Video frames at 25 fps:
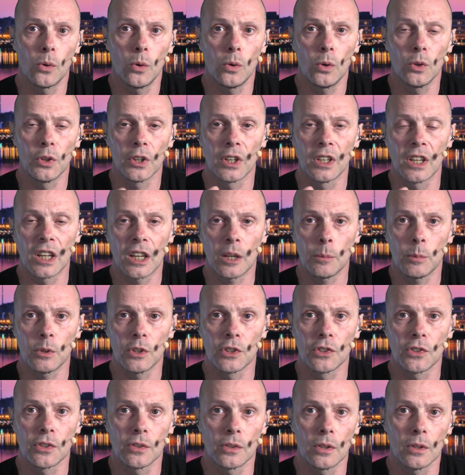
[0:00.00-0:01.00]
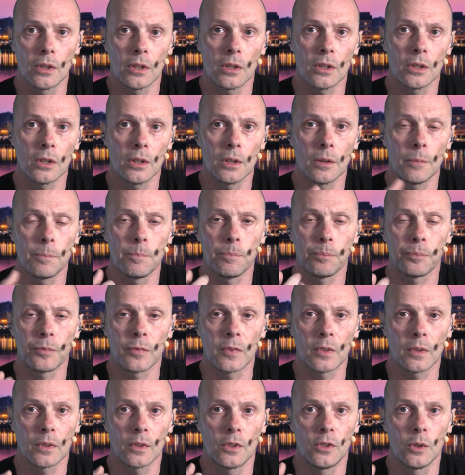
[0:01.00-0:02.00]
all the cables
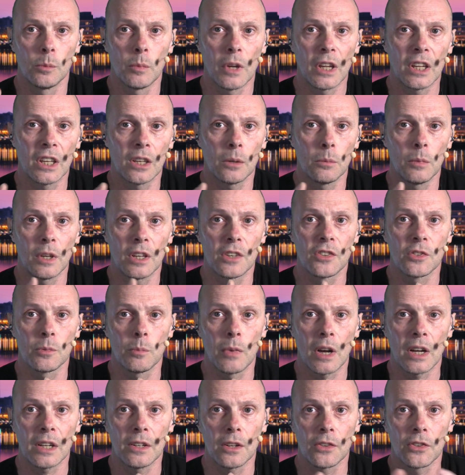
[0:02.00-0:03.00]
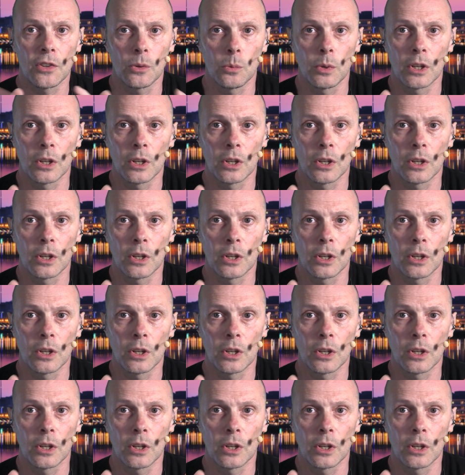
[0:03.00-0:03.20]
to make a mix minus,